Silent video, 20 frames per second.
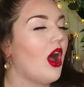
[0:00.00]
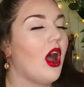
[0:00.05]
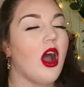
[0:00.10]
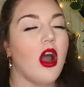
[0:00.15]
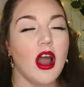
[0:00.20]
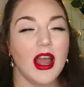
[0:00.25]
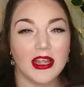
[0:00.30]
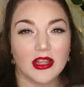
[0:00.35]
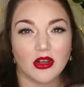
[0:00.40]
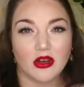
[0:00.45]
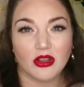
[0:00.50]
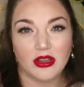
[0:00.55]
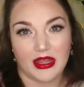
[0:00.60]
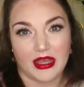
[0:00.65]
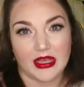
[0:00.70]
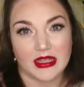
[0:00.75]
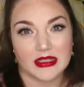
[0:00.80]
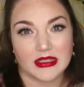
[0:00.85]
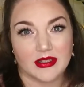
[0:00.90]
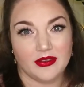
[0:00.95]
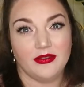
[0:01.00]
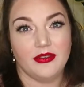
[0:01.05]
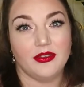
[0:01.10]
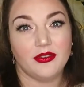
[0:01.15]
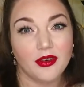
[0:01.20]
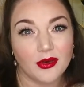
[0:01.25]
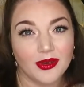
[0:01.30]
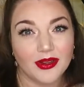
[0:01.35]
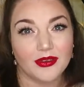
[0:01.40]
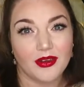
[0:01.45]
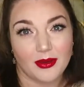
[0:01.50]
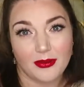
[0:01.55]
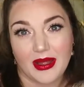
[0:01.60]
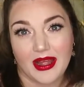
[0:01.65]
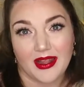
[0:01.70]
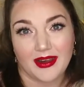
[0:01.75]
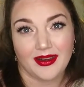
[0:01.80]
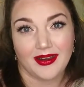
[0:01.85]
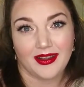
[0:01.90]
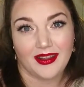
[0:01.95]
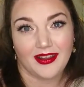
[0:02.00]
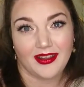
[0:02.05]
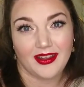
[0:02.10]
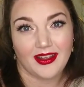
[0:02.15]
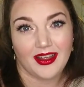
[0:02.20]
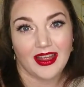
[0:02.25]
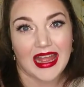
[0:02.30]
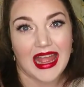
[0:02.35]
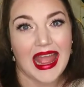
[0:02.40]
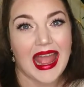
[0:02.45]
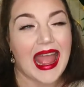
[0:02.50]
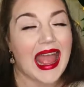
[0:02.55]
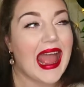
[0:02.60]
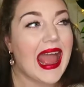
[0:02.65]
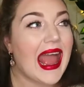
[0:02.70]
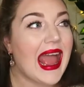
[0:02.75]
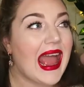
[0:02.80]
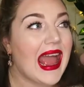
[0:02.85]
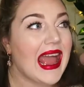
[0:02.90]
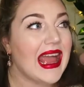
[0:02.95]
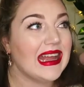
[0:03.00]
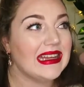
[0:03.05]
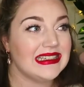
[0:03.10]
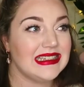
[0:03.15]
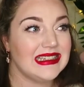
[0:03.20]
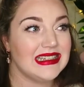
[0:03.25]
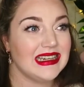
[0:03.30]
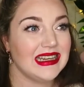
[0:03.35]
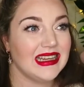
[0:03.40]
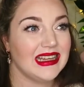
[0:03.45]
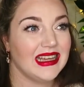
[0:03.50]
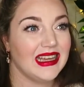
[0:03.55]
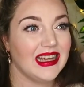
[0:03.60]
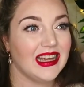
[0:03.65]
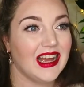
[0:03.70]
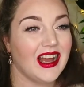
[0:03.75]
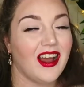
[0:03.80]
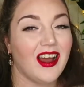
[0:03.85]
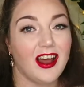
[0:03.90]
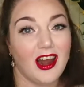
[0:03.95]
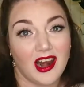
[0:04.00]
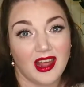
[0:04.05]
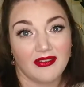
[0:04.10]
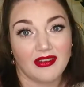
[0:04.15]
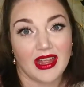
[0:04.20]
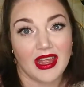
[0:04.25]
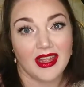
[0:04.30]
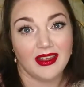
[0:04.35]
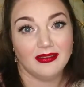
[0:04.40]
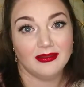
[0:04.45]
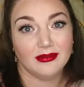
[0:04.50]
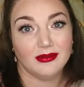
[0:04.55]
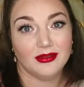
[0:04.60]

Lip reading: I got this for £45 and I love it.